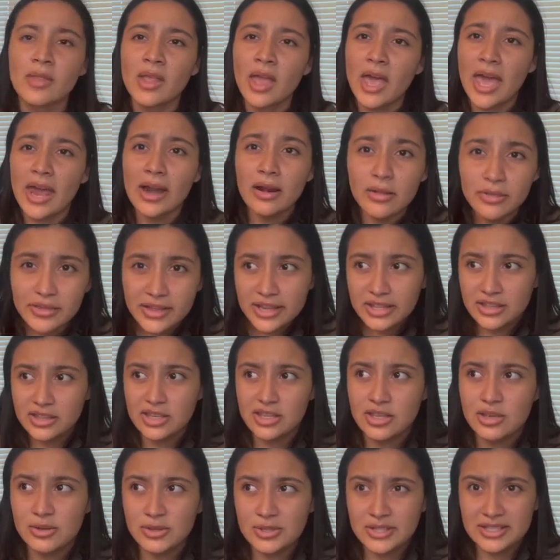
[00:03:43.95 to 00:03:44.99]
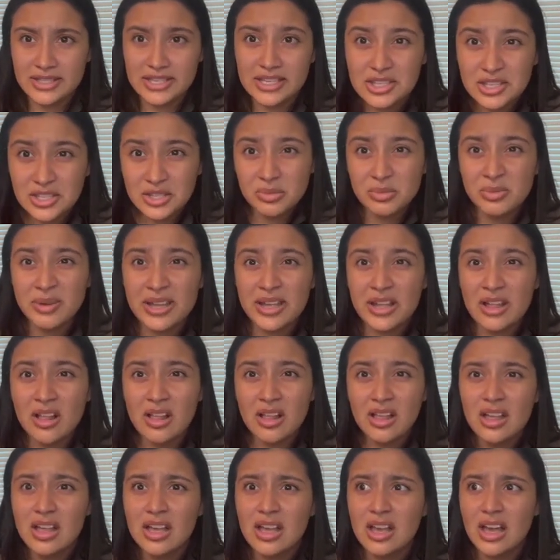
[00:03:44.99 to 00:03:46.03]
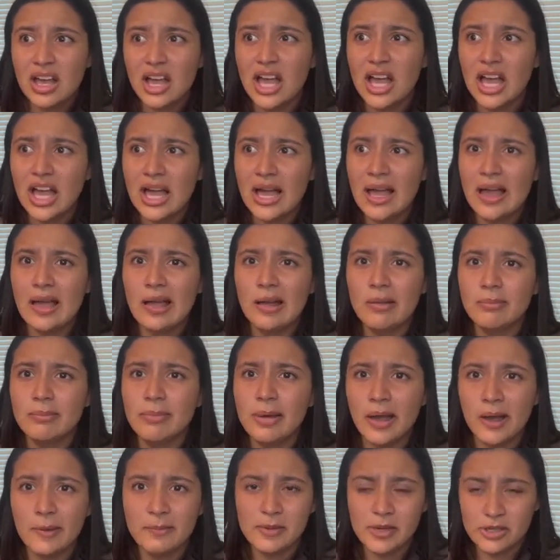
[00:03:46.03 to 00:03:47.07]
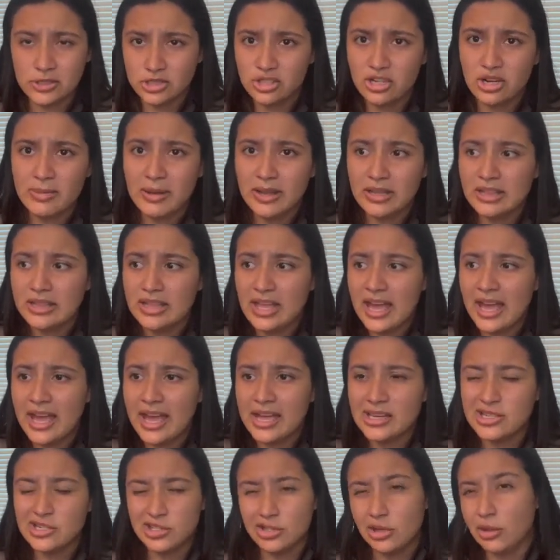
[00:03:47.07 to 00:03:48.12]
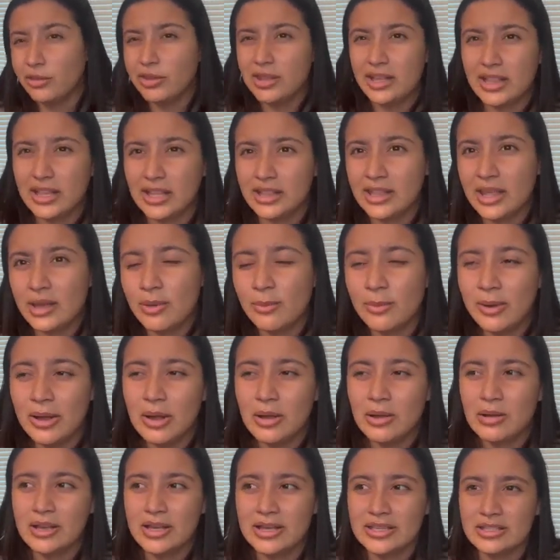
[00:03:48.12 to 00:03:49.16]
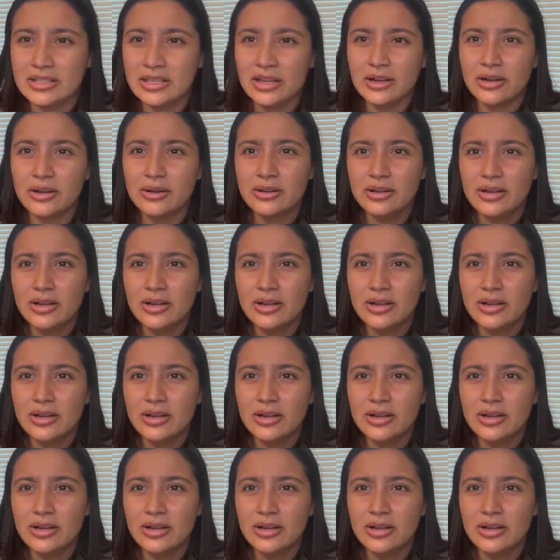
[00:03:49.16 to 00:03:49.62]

I don't think the UCs will, but I'm not sure about that. I just don't think that they will because they're,